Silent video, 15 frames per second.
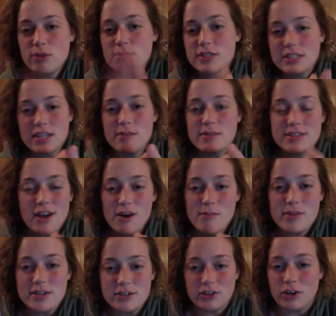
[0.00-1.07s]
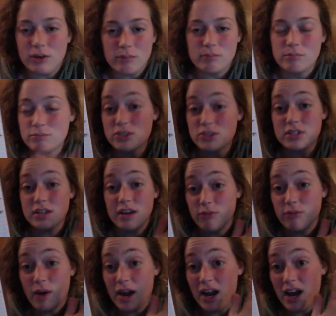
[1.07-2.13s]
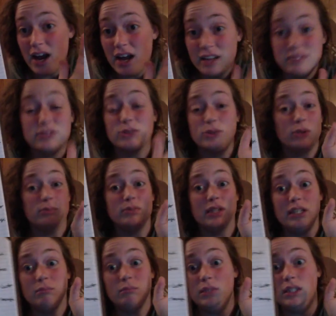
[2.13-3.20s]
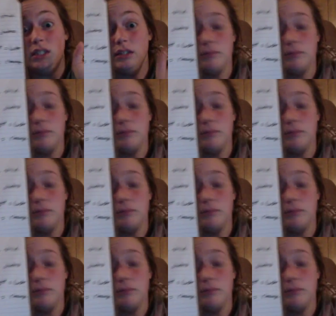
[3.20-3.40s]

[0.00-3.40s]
the same as our midterm? Just an FYI, so don't blame me.